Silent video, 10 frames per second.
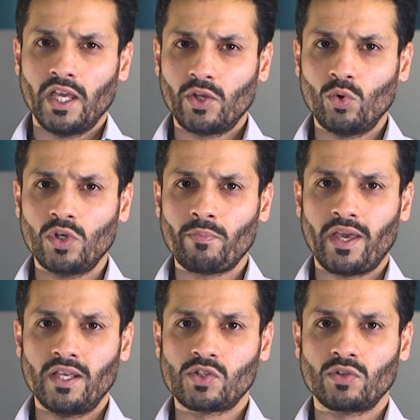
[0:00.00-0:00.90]
It all
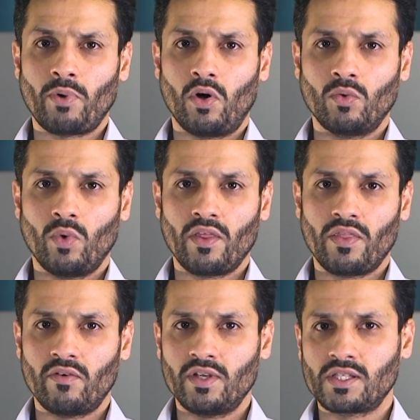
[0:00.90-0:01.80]
depends upon whether
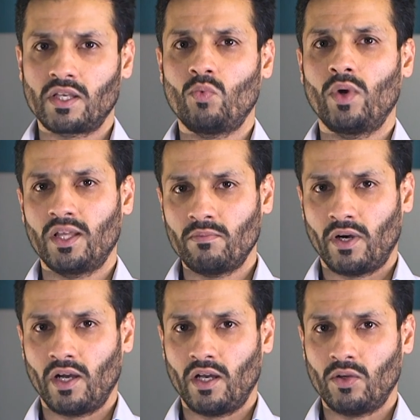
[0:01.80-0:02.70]
there is a willing
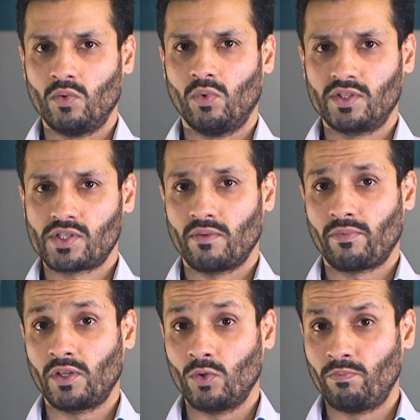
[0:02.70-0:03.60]
buyer who wants
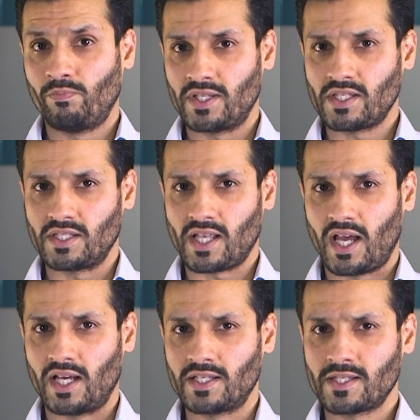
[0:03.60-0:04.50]
something your business
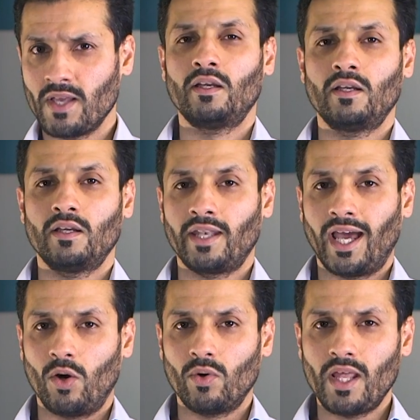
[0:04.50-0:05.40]
has.
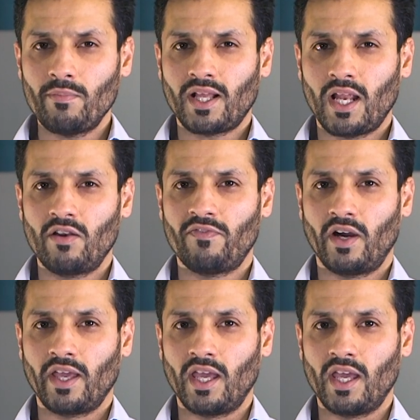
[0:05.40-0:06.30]
Now, let me
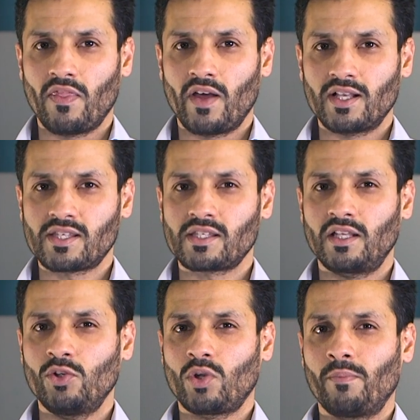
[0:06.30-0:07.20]
clarify here that
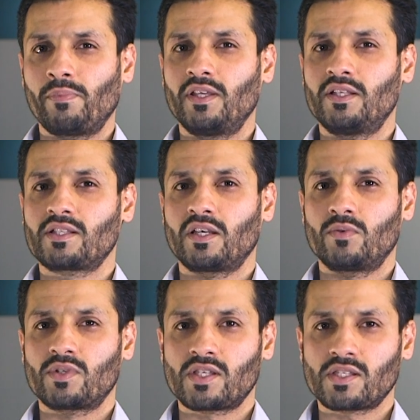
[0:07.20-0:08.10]
selling your company
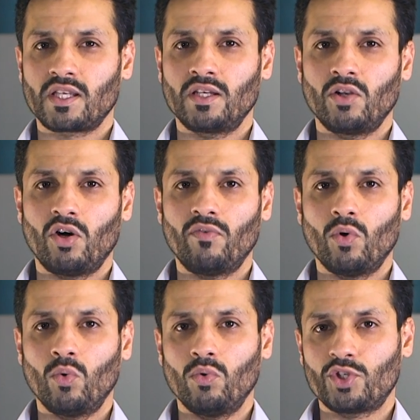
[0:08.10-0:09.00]
entails a sale of
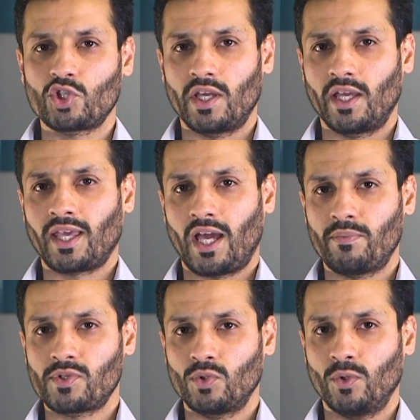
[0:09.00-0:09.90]
all the share
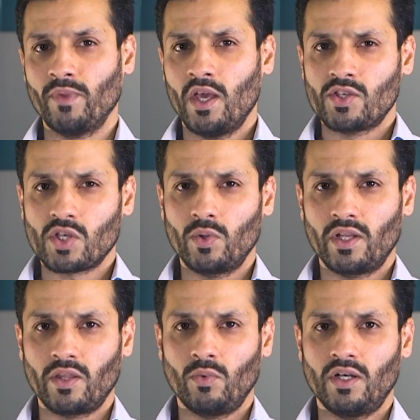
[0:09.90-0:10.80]
capital. So
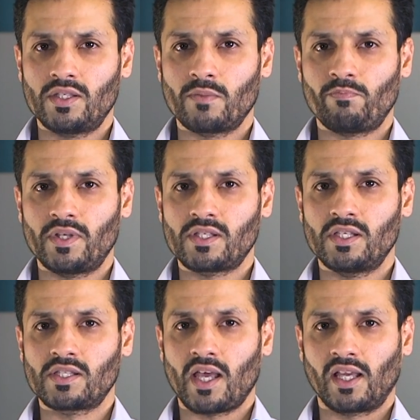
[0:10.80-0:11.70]
in other words, the
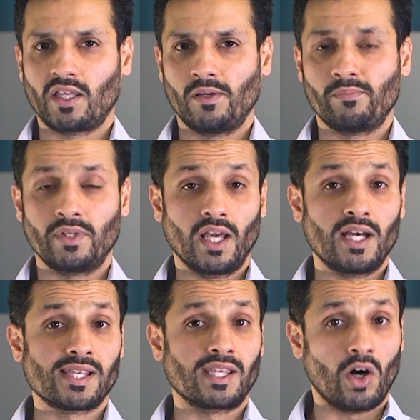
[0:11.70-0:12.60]
business and company
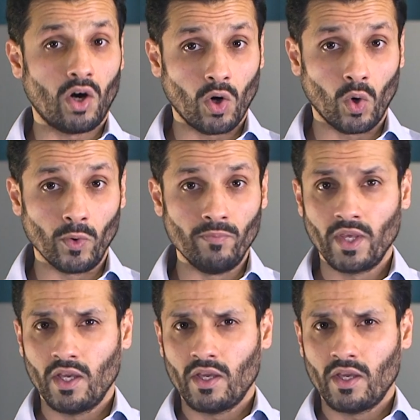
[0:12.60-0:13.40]
as a whole.